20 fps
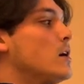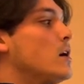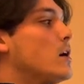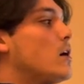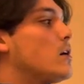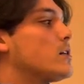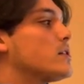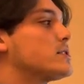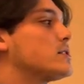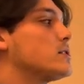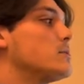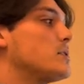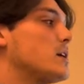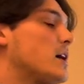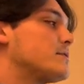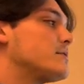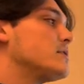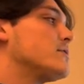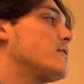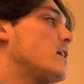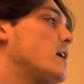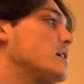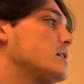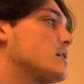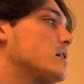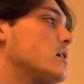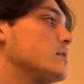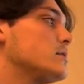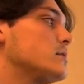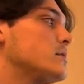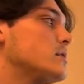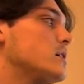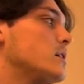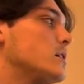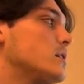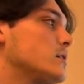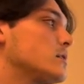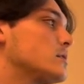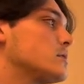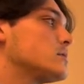Also, we have to find con
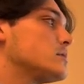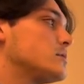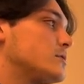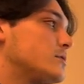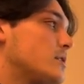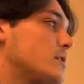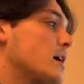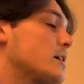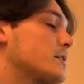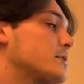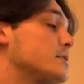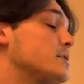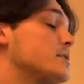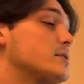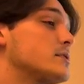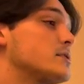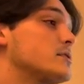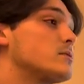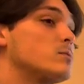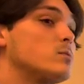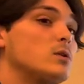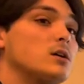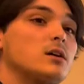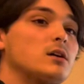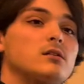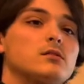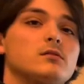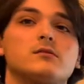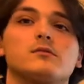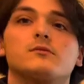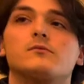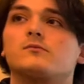uh, contractors as well,